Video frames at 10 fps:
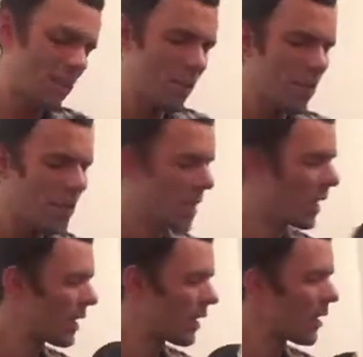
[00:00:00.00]
looks
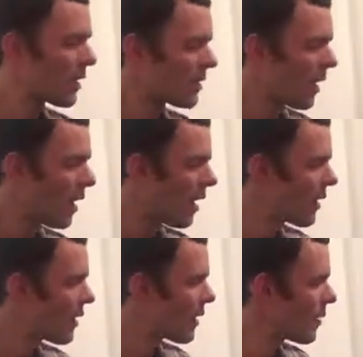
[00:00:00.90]
like a
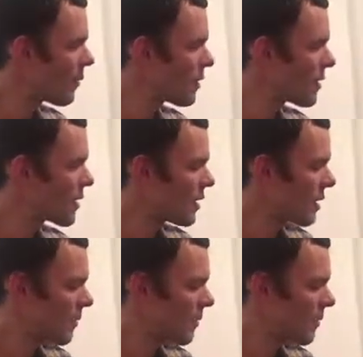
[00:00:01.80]
guitar that it was